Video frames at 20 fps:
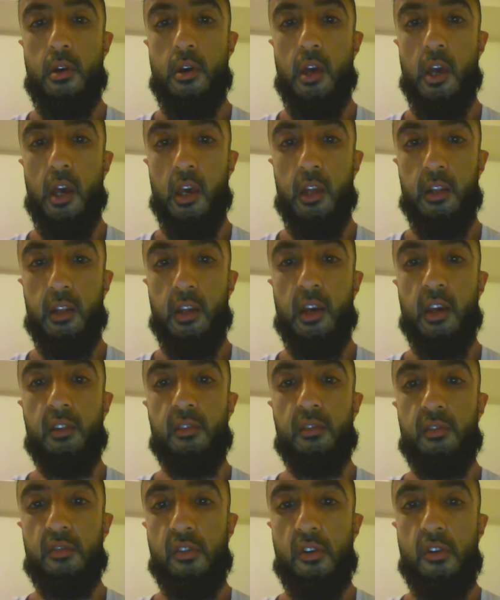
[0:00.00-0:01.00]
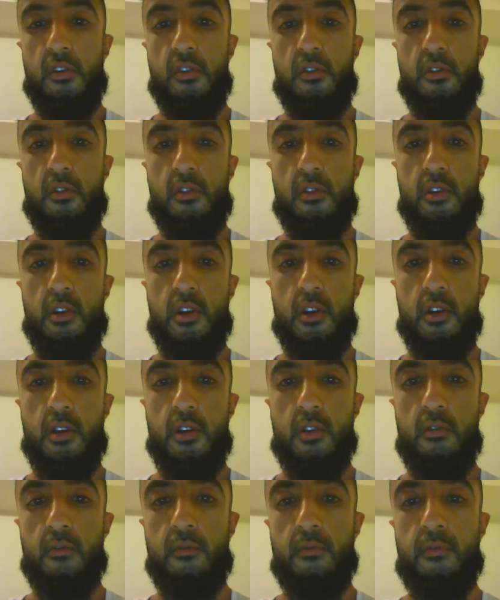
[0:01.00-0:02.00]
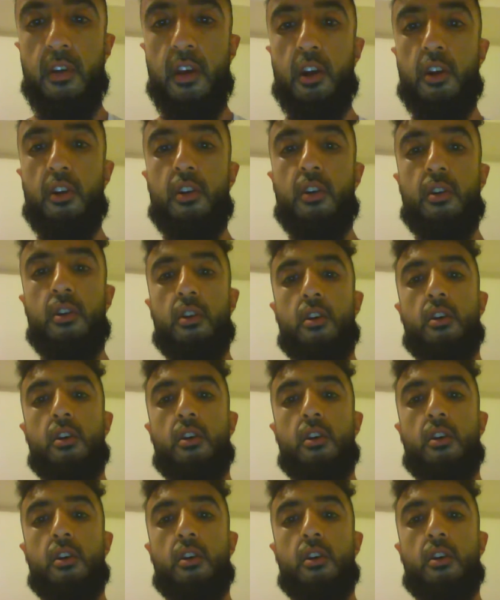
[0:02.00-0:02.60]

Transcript: It can turn vigorous